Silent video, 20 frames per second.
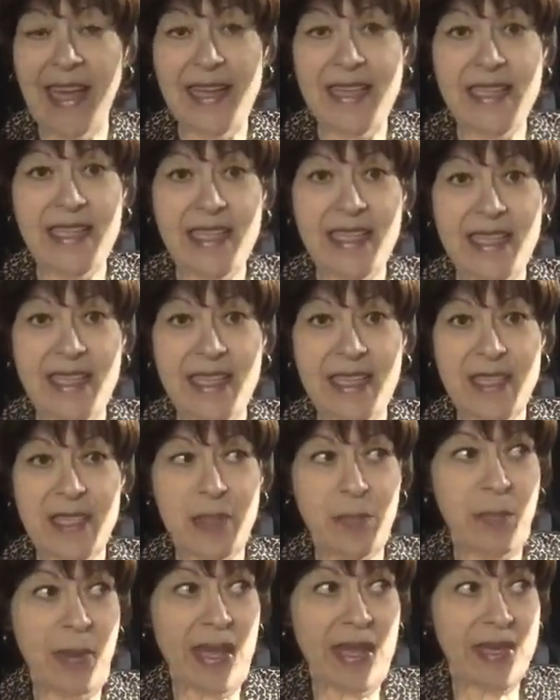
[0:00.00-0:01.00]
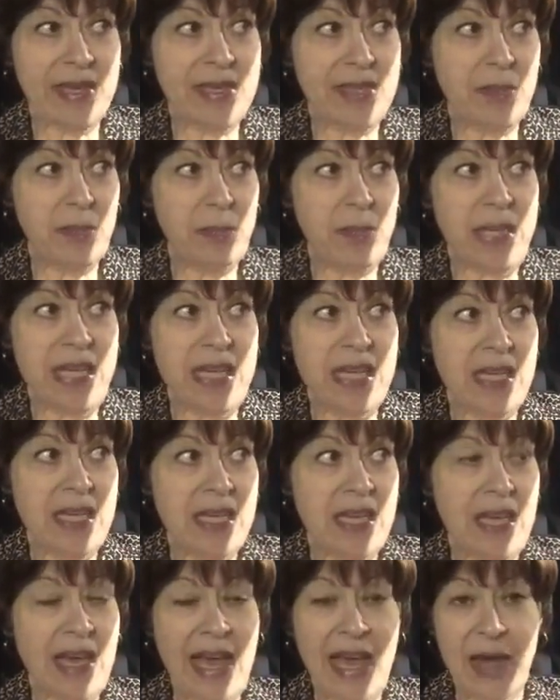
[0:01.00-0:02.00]
I didn't expect to
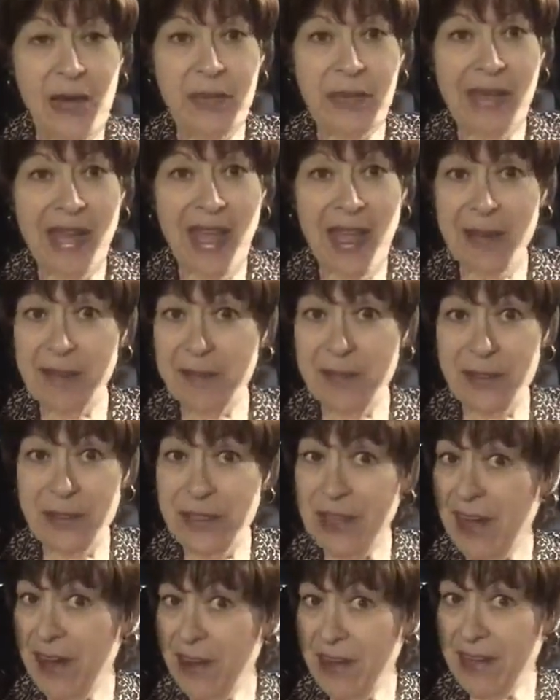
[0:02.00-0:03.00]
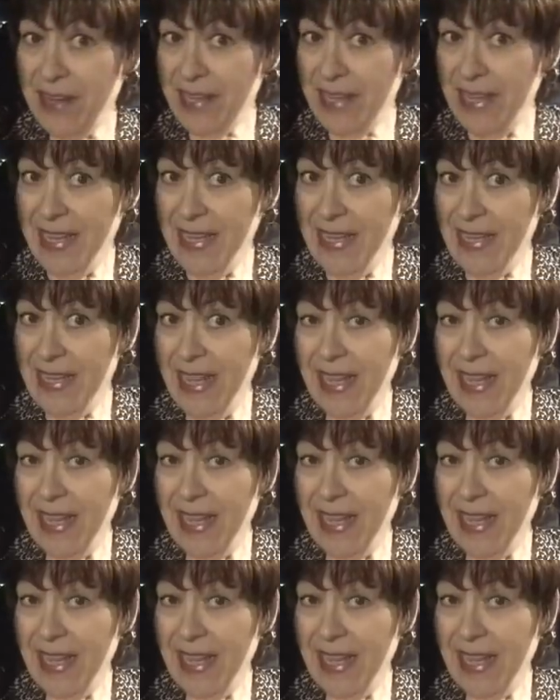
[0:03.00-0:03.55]
be out after dark again,